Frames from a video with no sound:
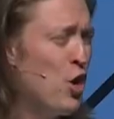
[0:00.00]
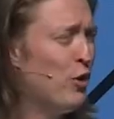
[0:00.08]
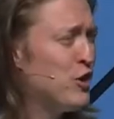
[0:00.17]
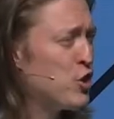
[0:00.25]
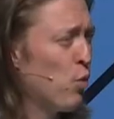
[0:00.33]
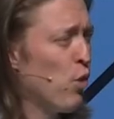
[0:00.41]

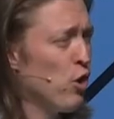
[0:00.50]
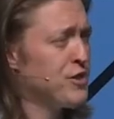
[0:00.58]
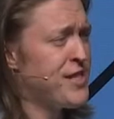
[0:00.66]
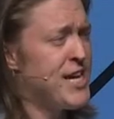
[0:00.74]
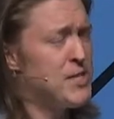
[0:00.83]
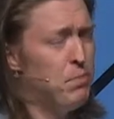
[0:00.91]
does the world
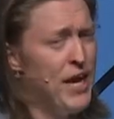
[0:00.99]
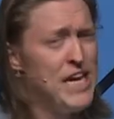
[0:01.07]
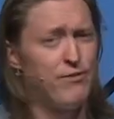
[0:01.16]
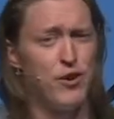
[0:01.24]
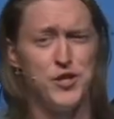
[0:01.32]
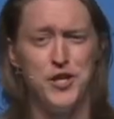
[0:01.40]
say is blessed
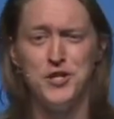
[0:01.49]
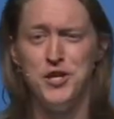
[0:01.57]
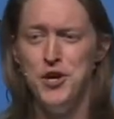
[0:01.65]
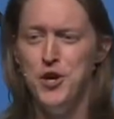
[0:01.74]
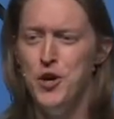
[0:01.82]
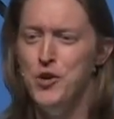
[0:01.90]
versus
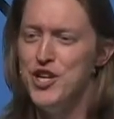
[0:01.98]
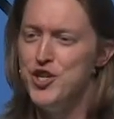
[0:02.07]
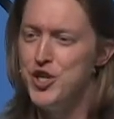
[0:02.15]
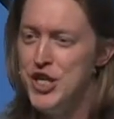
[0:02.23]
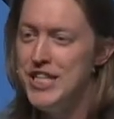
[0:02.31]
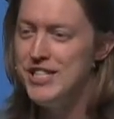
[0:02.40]
who does
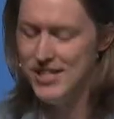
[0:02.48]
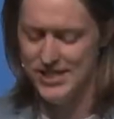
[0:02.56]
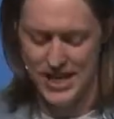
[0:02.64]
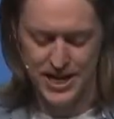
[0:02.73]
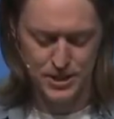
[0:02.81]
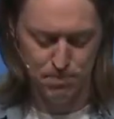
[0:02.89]
Jesus
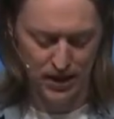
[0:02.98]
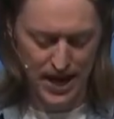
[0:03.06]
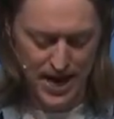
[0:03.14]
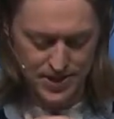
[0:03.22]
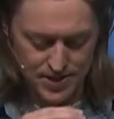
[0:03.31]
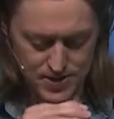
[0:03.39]
say is
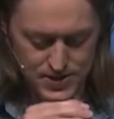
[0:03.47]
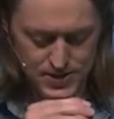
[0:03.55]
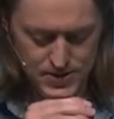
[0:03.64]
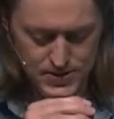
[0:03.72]
blessed?